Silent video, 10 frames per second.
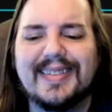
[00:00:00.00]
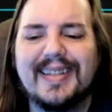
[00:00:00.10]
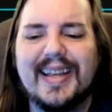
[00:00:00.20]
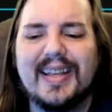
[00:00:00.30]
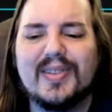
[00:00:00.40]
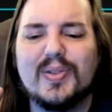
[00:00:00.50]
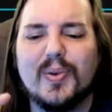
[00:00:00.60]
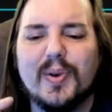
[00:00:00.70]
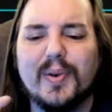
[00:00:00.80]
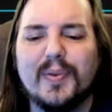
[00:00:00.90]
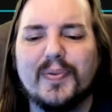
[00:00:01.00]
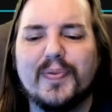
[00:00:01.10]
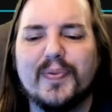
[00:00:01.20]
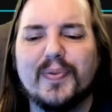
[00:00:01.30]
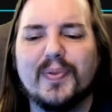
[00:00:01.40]
It's sort of
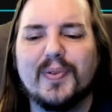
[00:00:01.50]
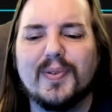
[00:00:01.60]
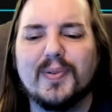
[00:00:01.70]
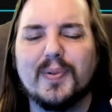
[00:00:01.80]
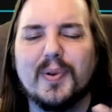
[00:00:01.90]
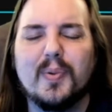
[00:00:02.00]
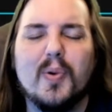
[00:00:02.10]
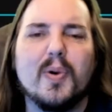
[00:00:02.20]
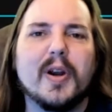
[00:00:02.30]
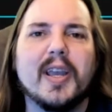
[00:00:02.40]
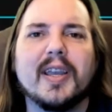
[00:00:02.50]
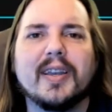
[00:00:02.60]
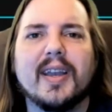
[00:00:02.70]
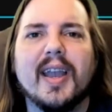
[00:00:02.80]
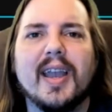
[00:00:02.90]

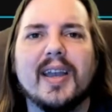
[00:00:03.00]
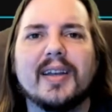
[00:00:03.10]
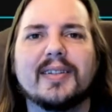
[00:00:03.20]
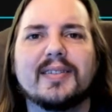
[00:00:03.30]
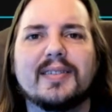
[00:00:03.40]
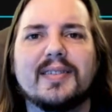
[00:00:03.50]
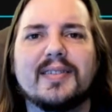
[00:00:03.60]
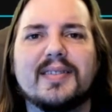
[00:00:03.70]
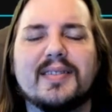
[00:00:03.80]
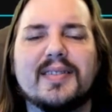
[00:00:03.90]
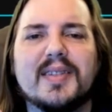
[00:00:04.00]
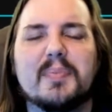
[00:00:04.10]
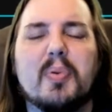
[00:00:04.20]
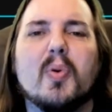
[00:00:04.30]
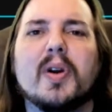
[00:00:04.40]
rewarding and
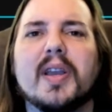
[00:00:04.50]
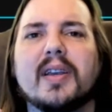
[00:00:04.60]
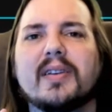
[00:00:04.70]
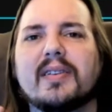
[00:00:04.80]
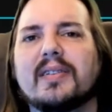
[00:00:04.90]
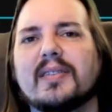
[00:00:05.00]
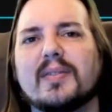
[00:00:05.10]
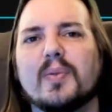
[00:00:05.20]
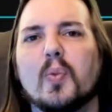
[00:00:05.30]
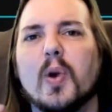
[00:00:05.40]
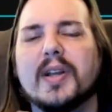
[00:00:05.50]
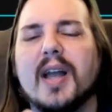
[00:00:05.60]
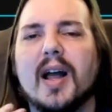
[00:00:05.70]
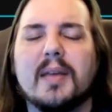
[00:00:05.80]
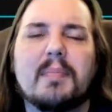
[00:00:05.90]
supporting what
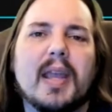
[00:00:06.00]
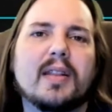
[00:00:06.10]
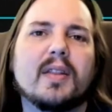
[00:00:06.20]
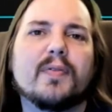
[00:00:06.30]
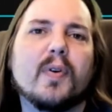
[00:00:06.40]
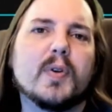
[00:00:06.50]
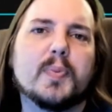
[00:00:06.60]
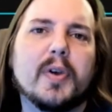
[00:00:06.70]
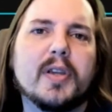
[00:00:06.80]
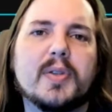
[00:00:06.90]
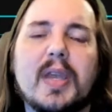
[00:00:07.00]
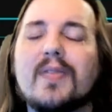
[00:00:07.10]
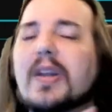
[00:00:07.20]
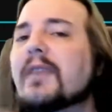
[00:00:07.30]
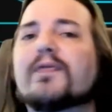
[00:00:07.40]
got it made in the first place.
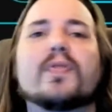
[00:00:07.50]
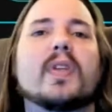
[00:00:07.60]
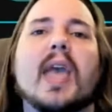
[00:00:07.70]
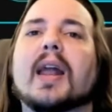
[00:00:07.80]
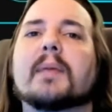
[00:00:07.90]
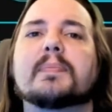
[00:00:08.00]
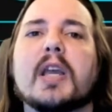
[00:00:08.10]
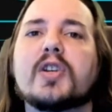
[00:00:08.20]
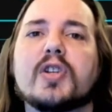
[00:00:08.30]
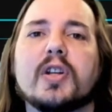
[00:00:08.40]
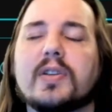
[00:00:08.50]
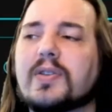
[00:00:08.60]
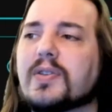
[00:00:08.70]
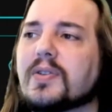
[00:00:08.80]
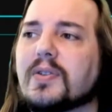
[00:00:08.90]
Even if the adaptation
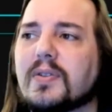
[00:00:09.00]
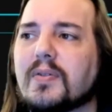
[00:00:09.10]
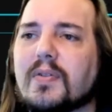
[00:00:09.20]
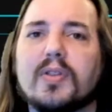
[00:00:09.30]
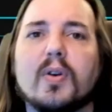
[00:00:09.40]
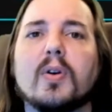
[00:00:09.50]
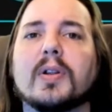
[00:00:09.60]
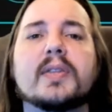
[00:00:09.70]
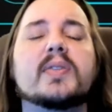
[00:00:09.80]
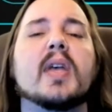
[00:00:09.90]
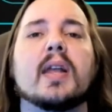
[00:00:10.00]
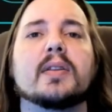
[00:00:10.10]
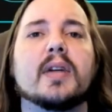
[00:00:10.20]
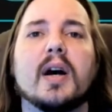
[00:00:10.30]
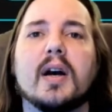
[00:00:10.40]
is thoroughly
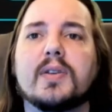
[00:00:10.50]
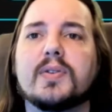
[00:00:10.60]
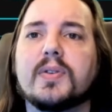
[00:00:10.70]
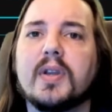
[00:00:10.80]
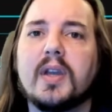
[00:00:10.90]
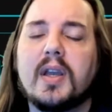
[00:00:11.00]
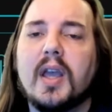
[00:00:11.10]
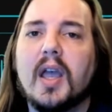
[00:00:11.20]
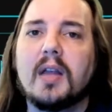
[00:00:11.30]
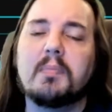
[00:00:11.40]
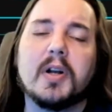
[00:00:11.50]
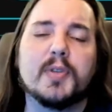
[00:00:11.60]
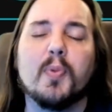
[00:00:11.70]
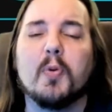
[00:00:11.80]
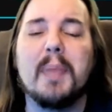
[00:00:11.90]
sanitized and
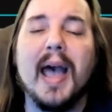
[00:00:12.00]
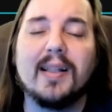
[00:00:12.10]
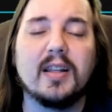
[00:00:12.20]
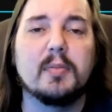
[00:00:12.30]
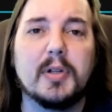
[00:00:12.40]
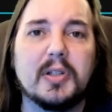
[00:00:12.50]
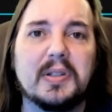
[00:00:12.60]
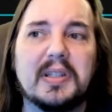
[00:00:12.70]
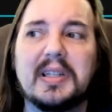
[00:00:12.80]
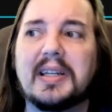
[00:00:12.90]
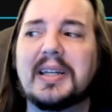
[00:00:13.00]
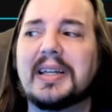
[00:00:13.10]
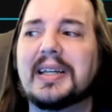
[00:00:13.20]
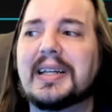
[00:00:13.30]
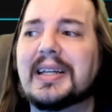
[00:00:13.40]
much more palatable,
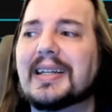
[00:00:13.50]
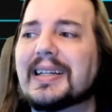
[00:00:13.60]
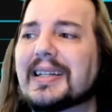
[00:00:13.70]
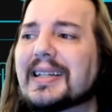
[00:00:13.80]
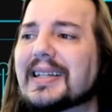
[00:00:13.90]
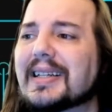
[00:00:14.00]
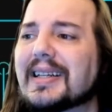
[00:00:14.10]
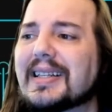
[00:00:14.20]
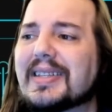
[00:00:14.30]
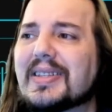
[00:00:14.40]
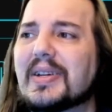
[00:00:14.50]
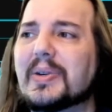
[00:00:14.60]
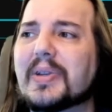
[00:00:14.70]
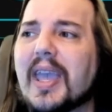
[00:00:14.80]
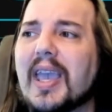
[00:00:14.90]
it
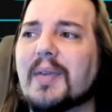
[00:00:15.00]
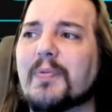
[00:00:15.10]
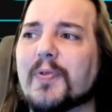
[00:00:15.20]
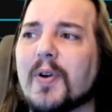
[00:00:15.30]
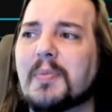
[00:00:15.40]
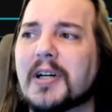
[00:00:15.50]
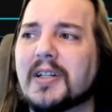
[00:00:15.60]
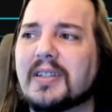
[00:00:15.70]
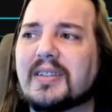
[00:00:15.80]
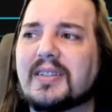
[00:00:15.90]
still came from a